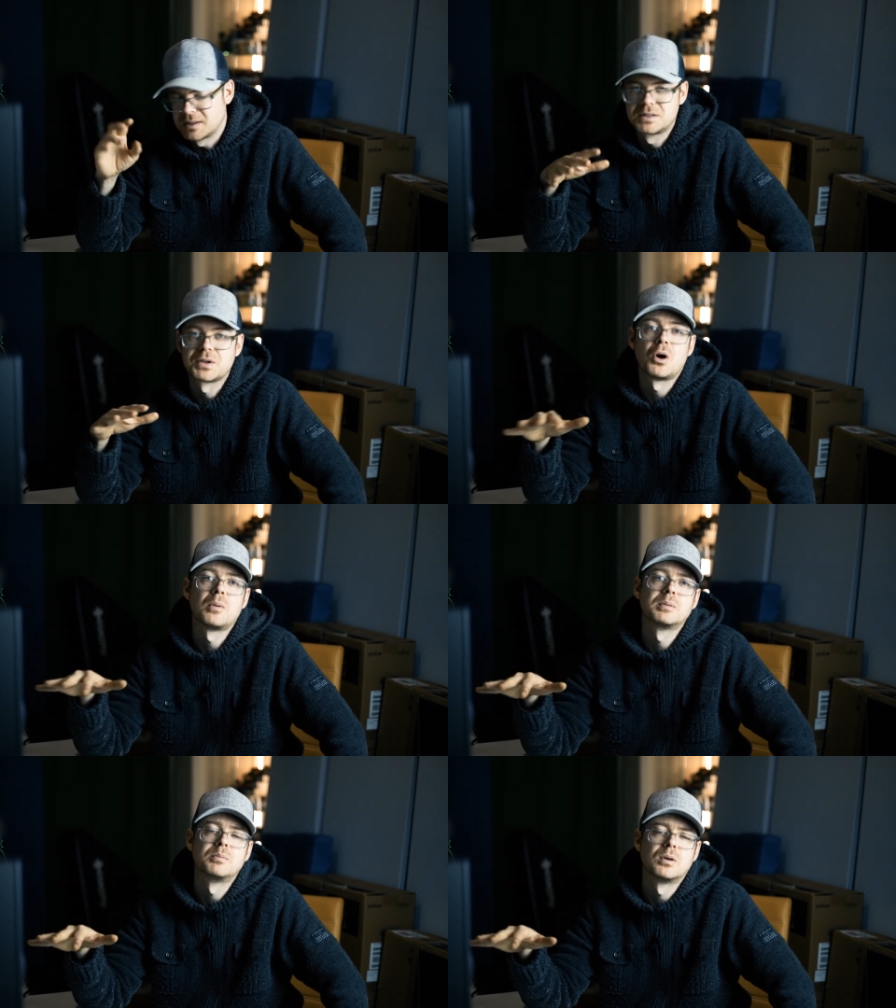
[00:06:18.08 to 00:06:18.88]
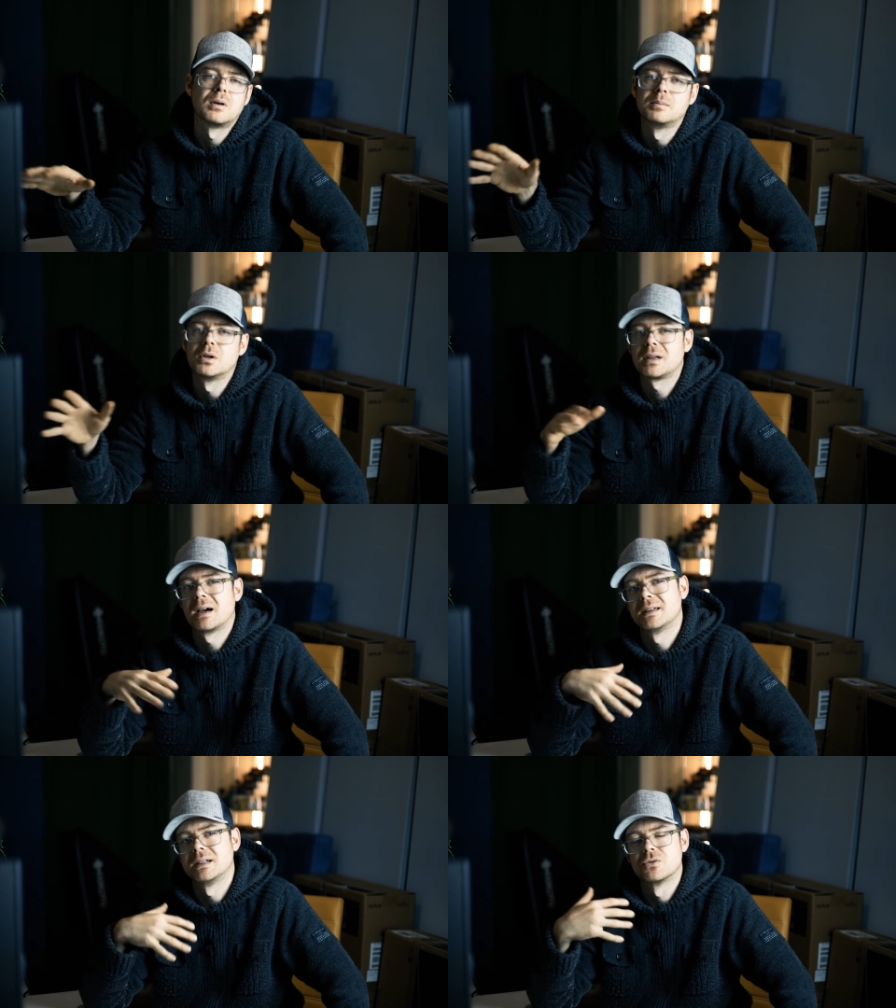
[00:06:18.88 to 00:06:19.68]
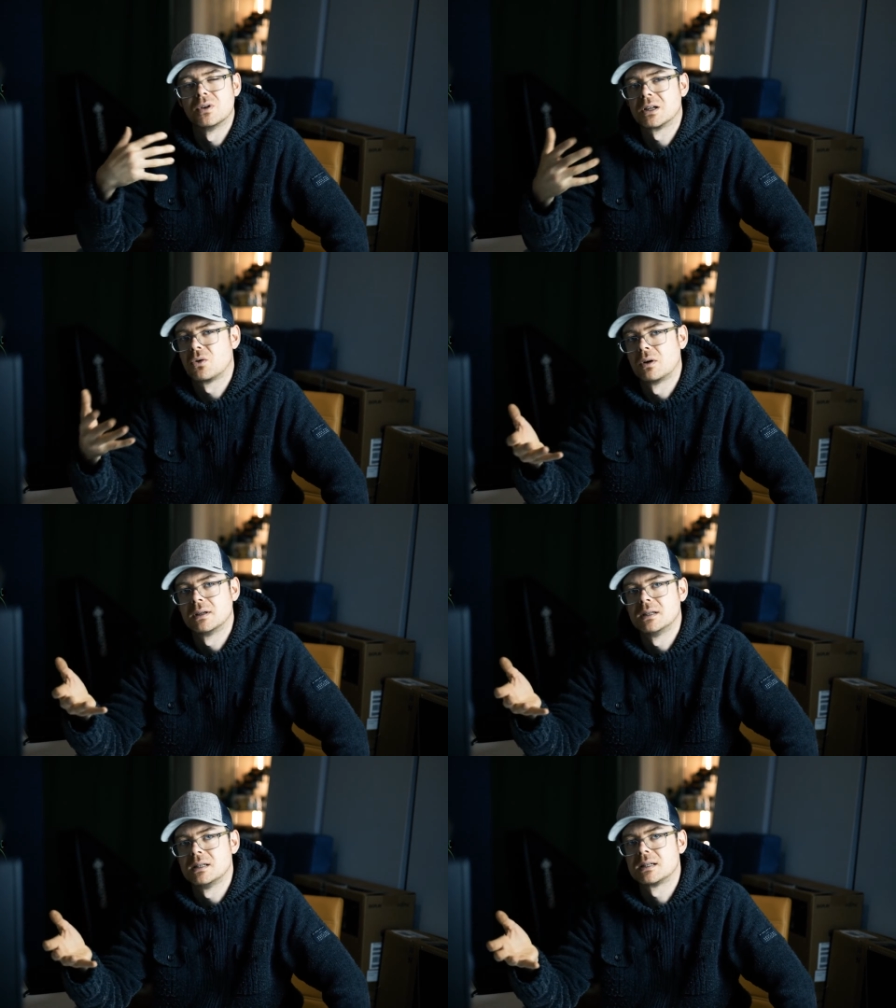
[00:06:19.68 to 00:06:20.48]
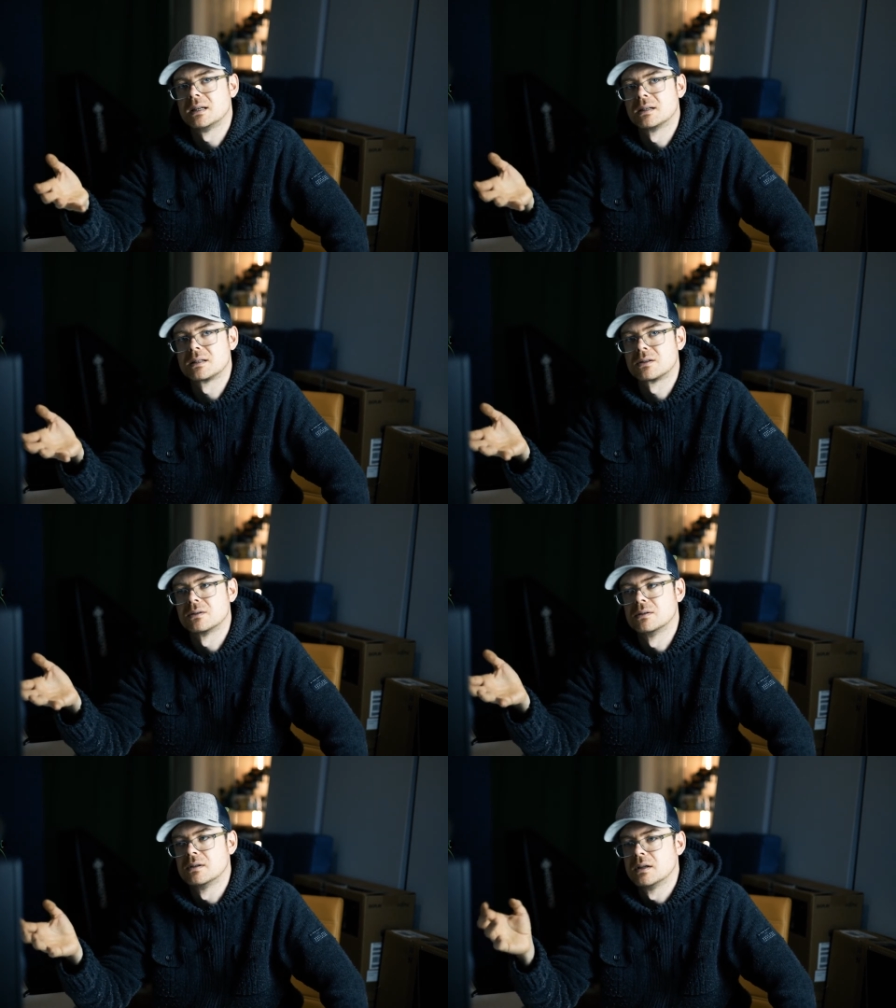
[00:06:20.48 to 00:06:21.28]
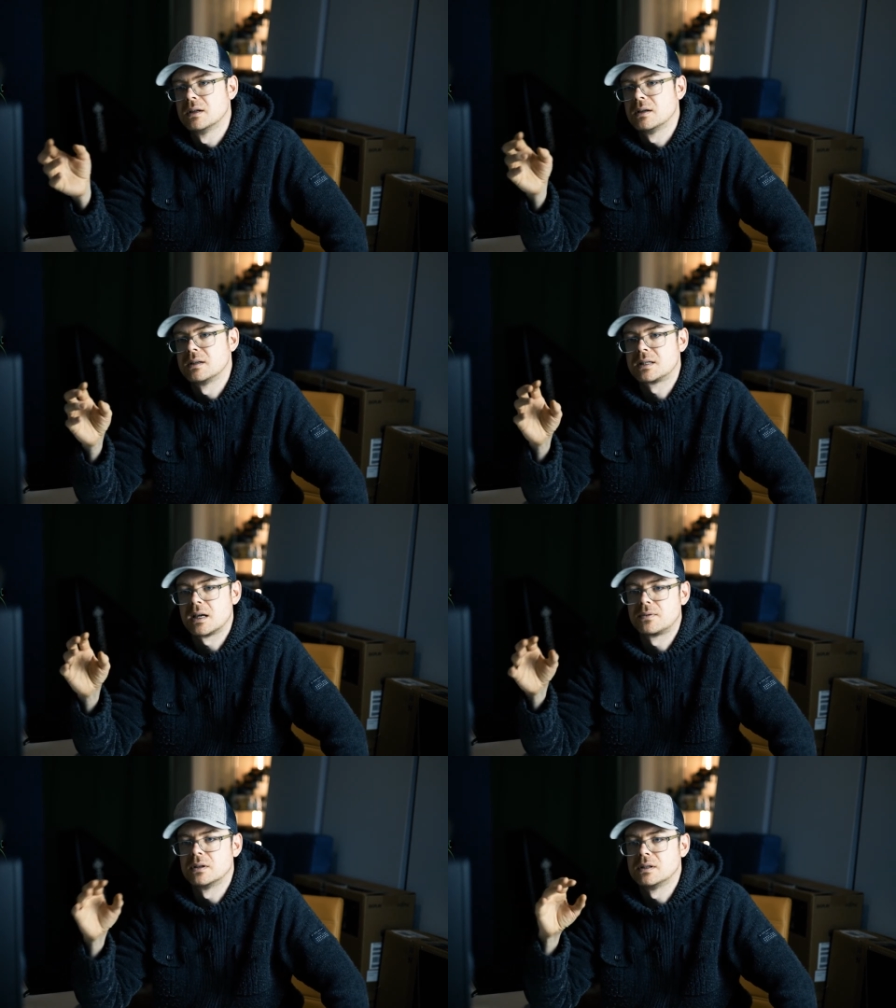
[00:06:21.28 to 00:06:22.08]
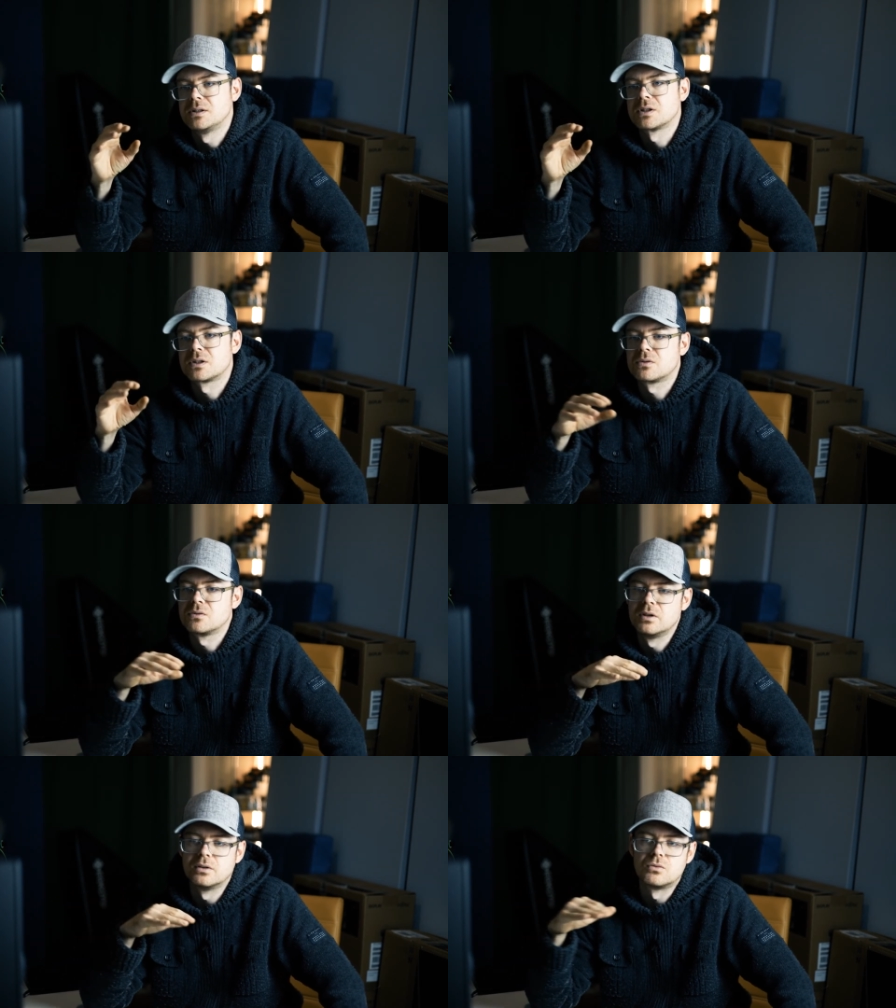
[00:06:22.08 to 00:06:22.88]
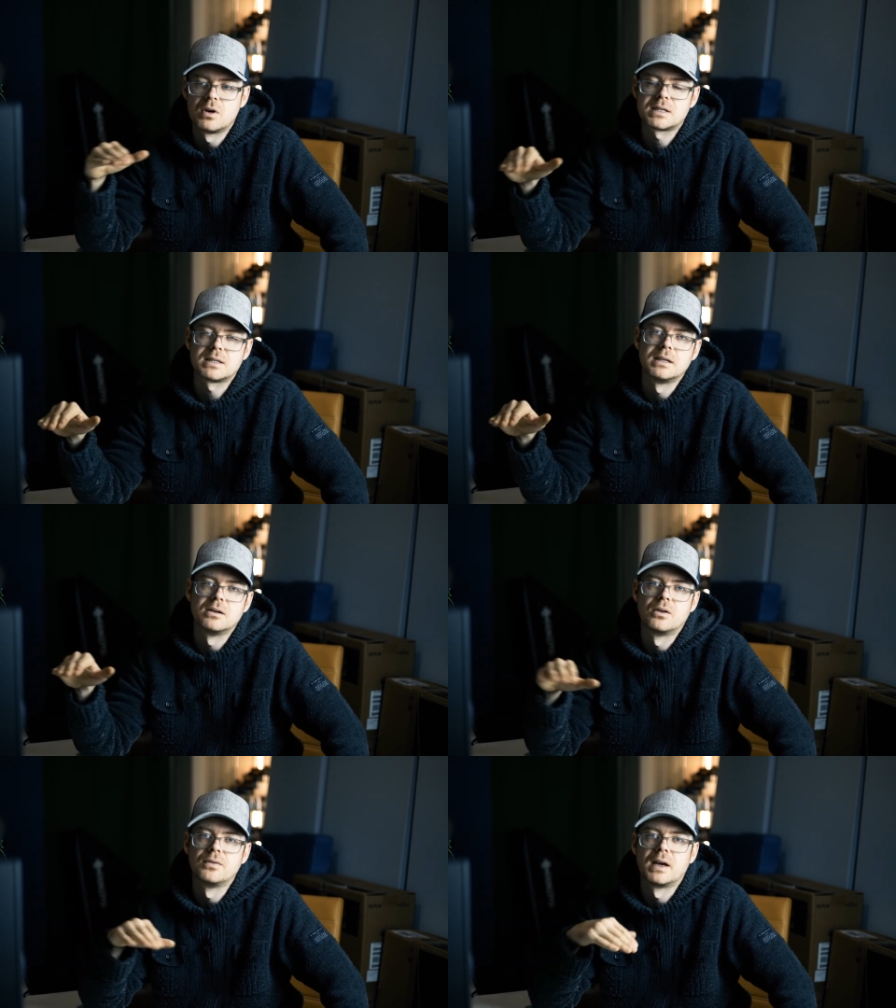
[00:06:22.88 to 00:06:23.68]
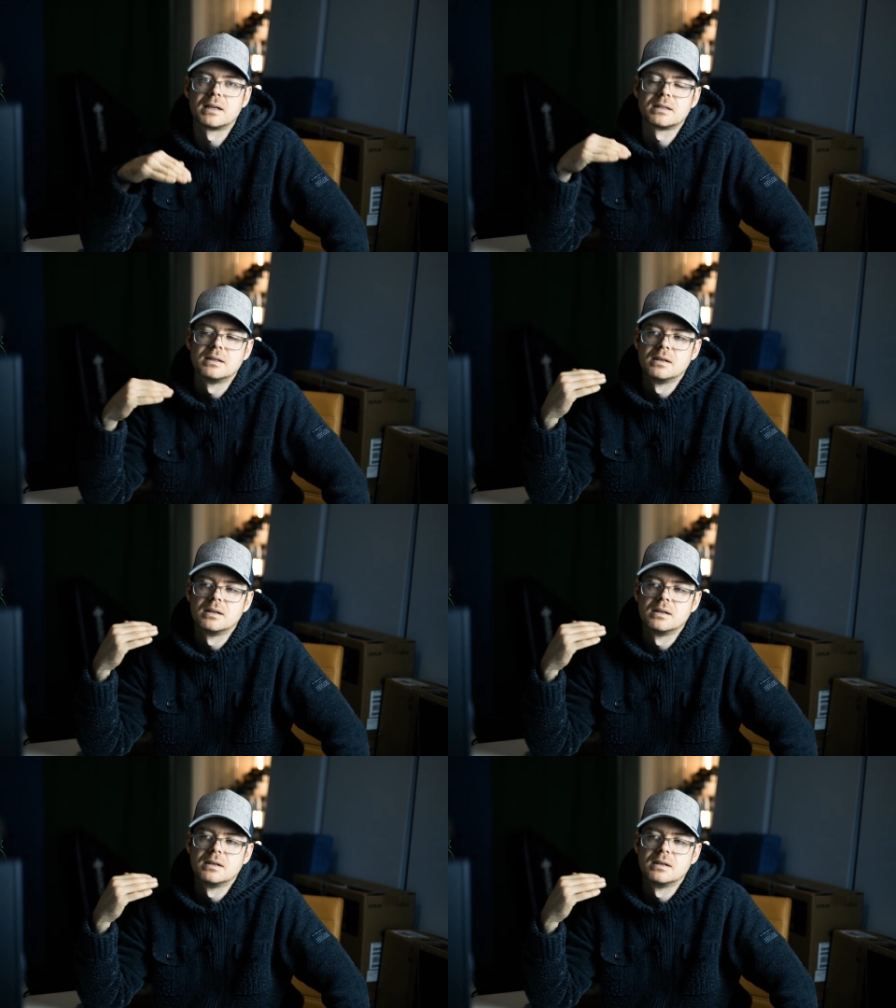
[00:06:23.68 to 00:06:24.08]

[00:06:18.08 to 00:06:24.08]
the top, but I'm not adding great quantities here, so it's definitely just, you know, resting on that